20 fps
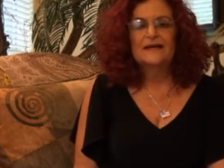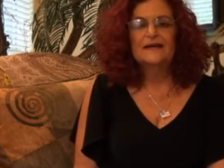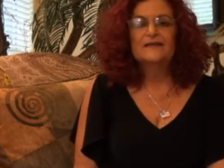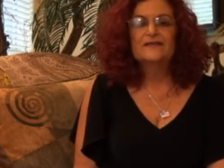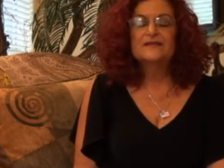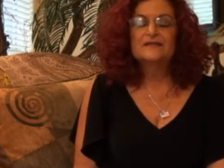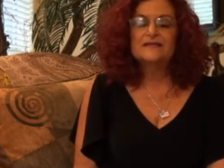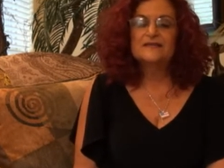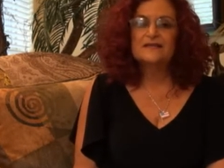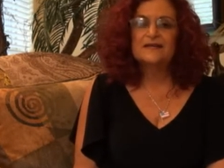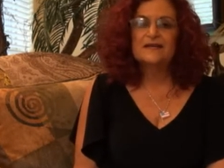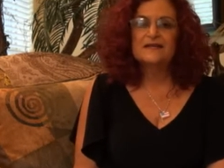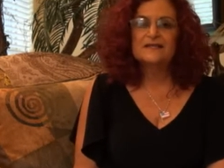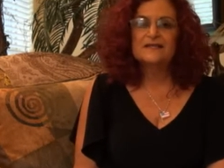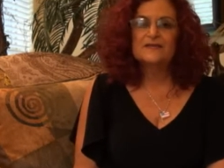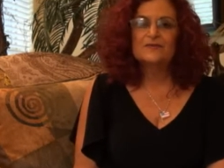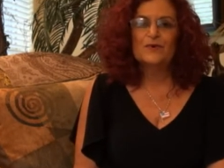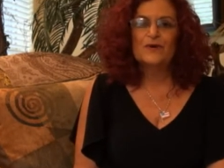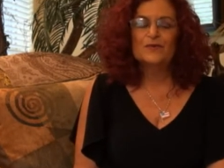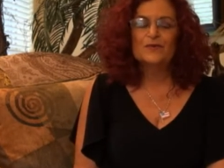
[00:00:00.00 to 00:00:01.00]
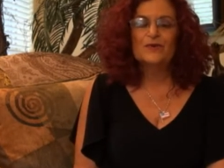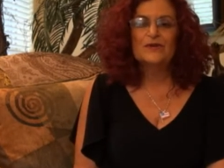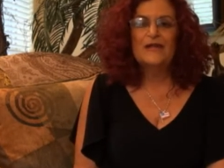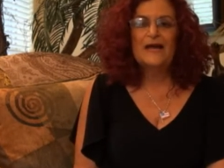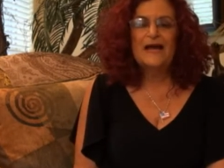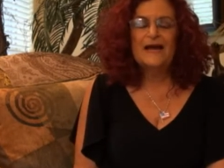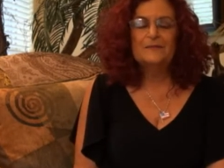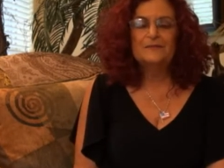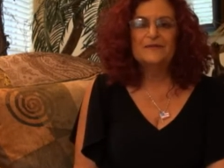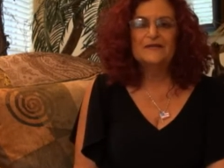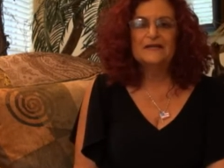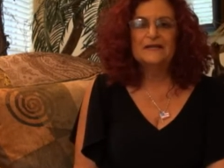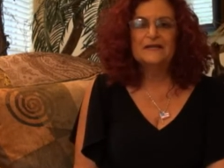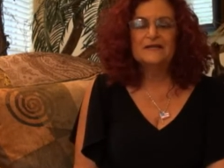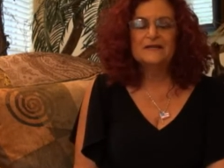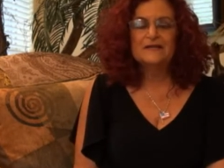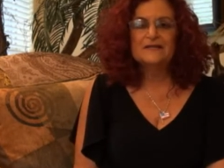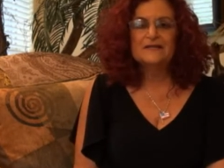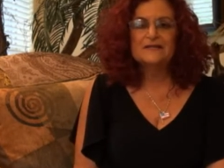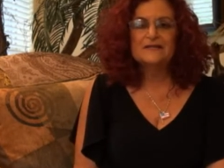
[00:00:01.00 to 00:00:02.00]
In this case, what will happen
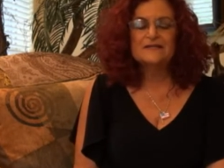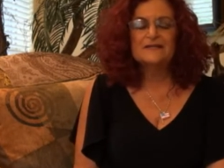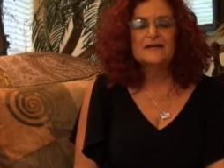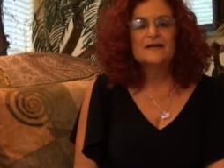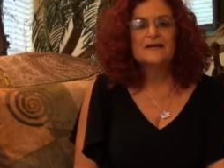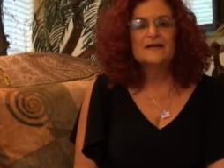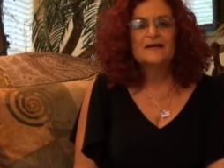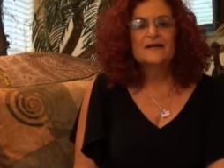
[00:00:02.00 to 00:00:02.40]
is